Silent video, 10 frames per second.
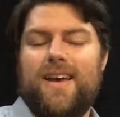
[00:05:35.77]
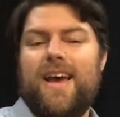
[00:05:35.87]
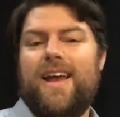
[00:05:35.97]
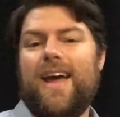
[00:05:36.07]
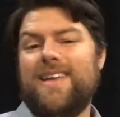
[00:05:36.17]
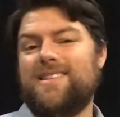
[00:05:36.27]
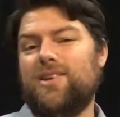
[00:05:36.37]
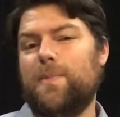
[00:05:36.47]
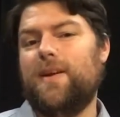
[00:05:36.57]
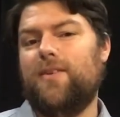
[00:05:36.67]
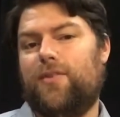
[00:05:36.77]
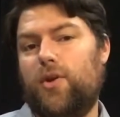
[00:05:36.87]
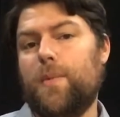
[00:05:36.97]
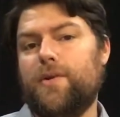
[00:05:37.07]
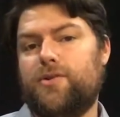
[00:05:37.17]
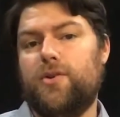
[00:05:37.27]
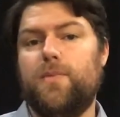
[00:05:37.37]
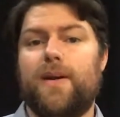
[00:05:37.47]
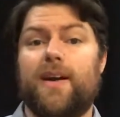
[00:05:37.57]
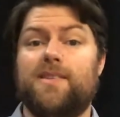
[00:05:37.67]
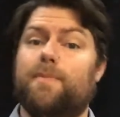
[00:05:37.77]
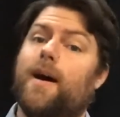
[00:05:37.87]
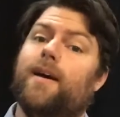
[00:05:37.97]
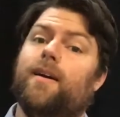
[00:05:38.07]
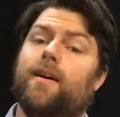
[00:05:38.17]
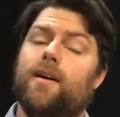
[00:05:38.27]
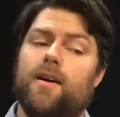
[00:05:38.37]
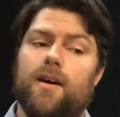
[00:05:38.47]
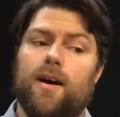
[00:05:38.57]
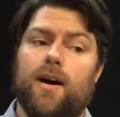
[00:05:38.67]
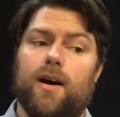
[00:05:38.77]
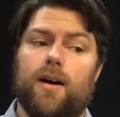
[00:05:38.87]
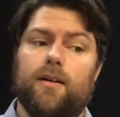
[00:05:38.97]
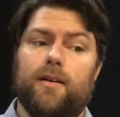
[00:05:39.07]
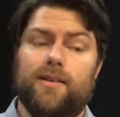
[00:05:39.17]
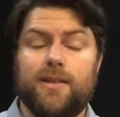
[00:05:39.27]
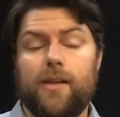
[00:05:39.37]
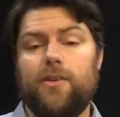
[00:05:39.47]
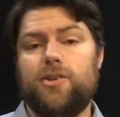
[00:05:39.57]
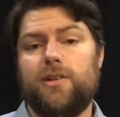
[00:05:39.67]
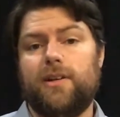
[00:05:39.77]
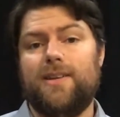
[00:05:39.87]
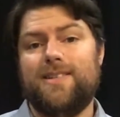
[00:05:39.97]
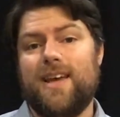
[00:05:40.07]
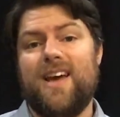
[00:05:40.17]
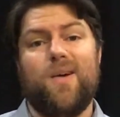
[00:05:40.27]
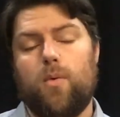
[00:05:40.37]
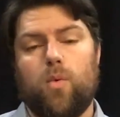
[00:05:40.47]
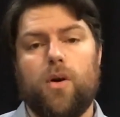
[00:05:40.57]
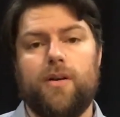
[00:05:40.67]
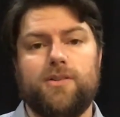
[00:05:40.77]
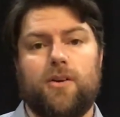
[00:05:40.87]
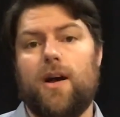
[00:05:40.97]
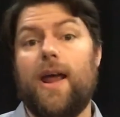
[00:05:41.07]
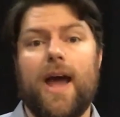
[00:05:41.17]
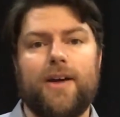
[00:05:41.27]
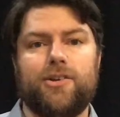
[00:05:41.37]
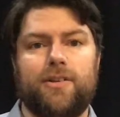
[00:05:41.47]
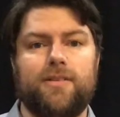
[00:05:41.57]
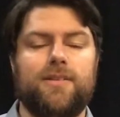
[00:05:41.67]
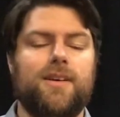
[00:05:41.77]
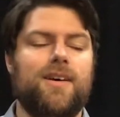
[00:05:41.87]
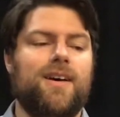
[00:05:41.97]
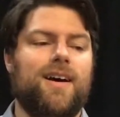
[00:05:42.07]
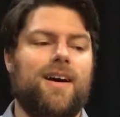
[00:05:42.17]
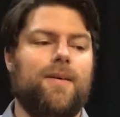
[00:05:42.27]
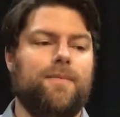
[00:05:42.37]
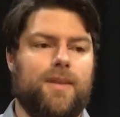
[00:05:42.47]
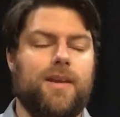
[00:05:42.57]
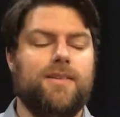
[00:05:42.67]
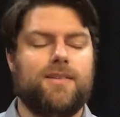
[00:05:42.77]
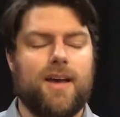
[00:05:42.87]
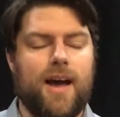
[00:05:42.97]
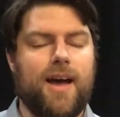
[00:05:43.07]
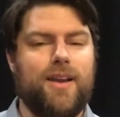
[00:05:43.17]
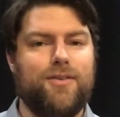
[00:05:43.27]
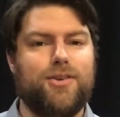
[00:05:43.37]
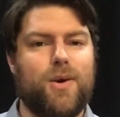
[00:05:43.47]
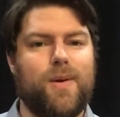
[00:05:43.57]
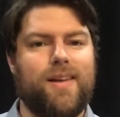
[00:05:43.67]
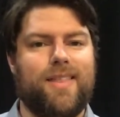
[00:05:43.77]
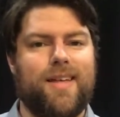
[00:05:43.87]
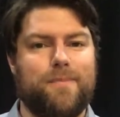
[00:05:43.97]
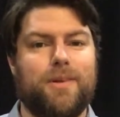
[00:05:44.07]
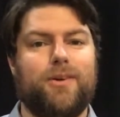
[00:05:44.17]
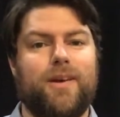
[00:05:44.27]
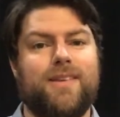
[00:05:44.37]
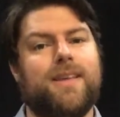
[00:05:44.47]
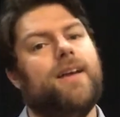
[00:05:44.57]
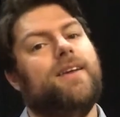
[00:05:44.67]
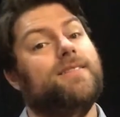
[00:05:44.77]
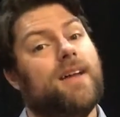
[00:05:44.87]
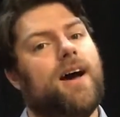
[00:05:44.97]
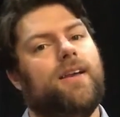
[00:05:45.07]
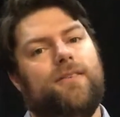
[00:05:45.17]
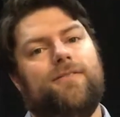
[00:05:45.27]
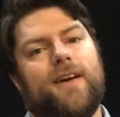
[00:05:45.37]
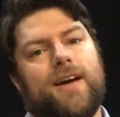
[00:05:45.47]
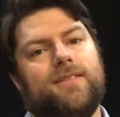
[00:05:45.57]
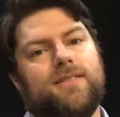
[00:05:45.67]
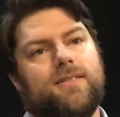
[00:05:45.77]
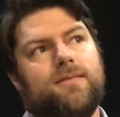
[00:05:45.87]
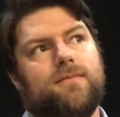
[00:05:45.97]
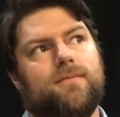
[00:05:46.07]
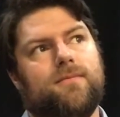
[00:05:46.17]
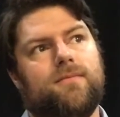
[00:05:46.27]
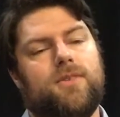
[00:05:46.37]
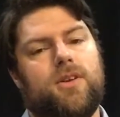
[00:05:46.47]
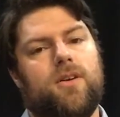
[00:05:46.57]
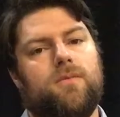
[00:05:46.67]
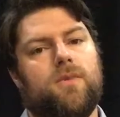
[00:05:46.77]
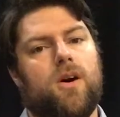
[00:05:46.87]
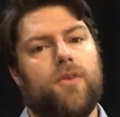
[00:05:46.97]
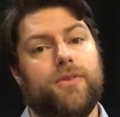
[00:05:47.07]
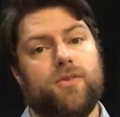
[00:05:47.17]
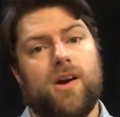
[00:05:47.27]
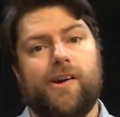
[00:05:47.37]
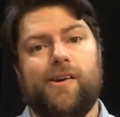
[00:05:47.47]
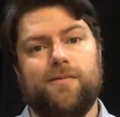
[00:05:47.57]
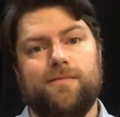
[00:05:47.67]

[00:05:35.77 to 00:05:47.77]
And it has a little bit of humor, too, because by intelligently saying words are not actions, he's kind of showing that Polonius that he's not, in fact, off his rocker.